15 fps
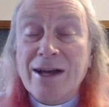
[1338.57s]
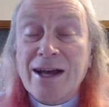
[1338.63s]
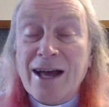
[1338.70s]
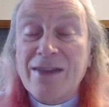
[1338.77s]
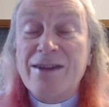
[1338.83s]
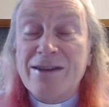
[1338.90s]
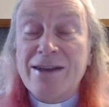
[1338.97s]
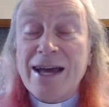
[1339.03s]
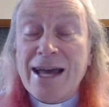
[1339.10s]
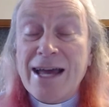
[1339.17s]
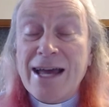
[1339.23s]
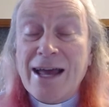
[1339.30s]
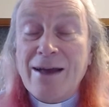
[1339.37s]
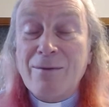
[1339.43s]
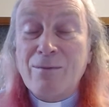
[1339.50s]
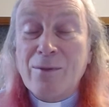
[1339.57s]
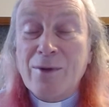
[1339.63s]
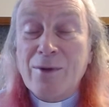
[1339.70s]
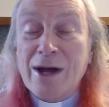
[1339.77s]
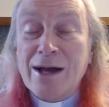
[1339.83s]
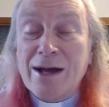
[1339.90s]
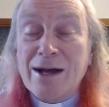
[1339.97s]
And today,
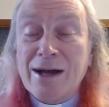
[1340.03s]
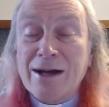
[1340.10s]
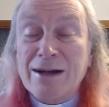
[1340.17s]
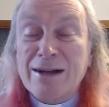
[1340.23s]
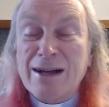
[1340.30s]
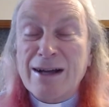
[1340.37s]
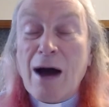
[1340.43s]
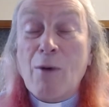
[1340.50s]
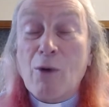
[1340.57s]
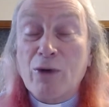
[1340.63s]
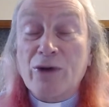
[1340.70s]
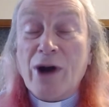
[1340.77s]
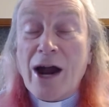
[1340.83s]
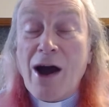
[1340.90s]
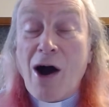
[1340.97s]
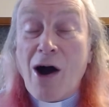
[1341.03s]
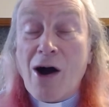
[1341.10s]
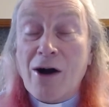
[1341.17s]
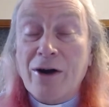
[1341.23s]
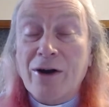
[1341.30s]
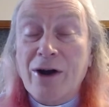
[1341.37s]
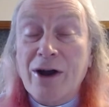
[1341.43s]
I will try
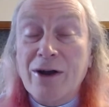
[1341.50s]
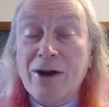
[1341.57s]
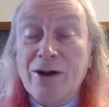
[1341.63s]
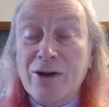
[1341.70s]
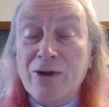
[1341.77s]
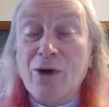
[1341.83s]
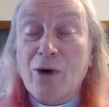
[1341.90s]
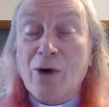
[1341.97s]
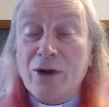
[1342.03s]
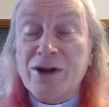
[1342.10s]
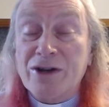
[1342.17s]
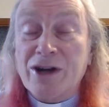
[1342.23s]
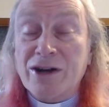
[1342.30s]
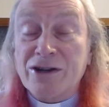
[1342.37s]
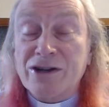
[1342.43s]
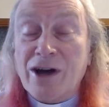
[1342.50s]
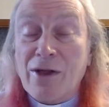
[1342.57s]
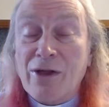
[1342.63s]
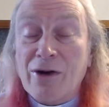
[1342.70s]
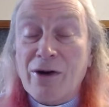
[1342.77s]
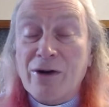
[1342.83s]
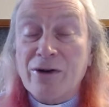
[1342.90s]
hard not to judge
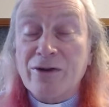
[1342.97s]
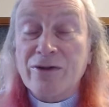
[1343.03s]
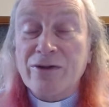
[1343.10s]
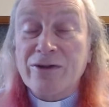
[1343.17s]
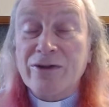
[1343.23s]
others.